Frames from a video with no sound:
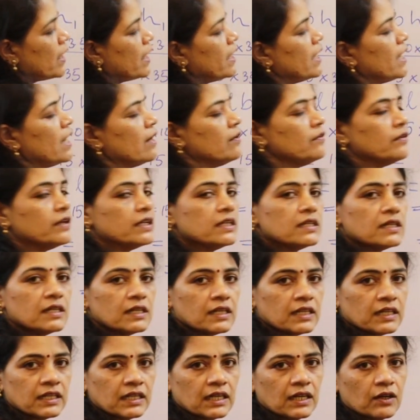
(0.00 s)
I have
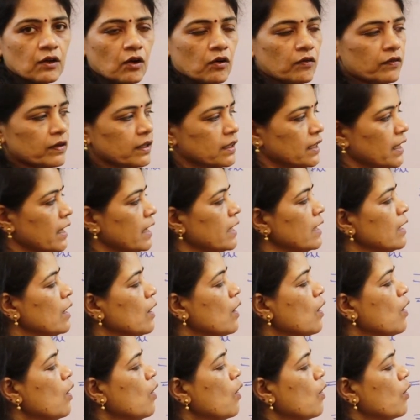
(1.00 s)
written over there.
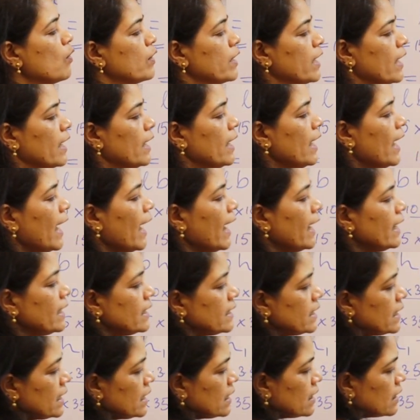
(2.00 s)
Okay,
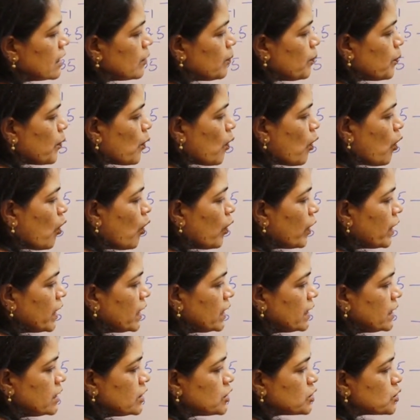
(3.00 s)
and here
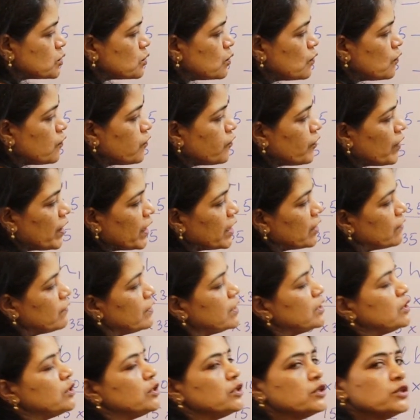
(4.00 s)
0.25
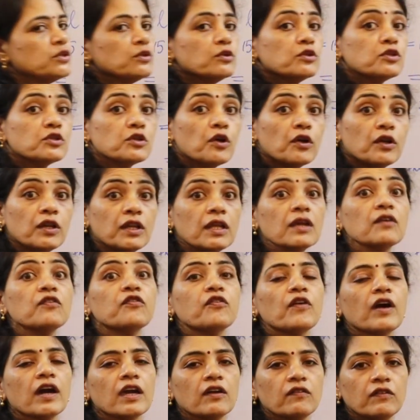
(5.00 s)
into 2,
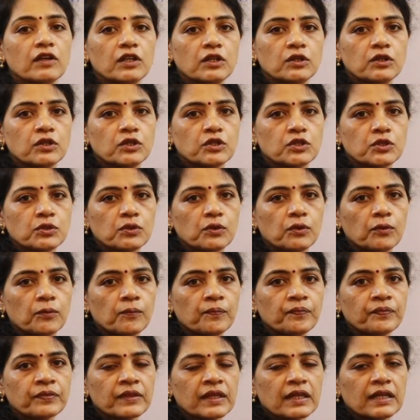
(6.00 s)
25 into 2,
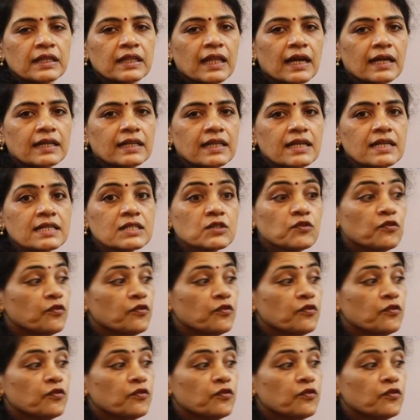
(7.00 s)
that is